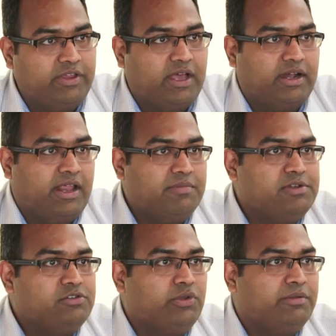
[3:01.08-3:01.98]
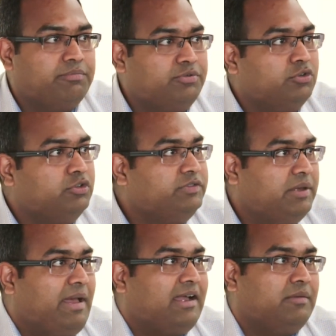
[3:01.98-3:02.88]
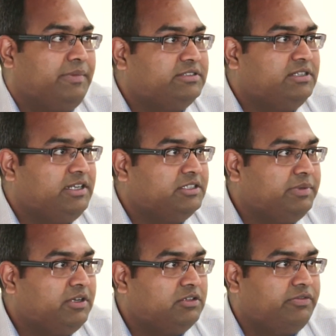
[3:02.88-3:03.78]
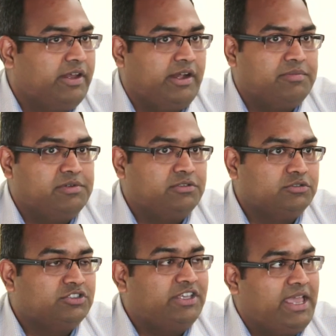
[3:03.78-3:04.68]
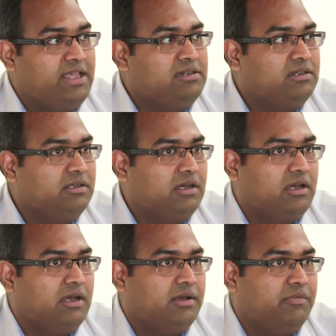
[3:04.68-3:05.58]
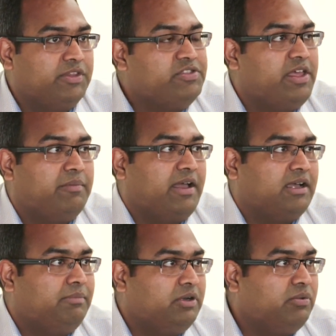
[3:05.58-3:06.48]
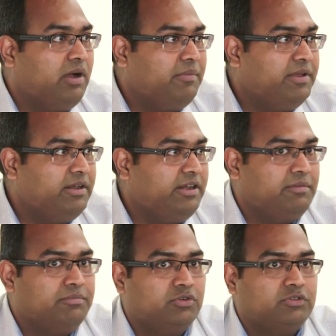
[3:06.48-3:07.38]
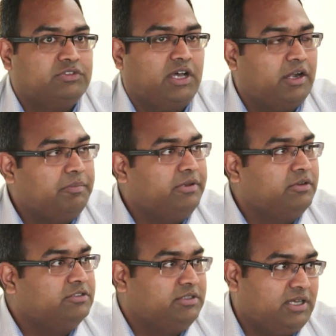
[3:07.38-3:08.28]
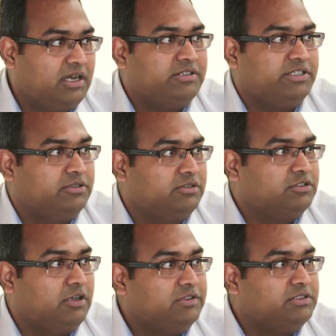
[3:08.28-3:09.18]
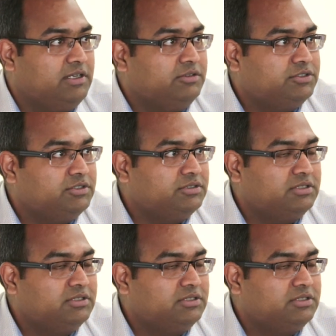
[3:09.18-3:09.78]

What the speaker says: We are able to improve the backup SLAs because we are able to scale with their backup requirement. It improves the RPOs and RTOs of the solution.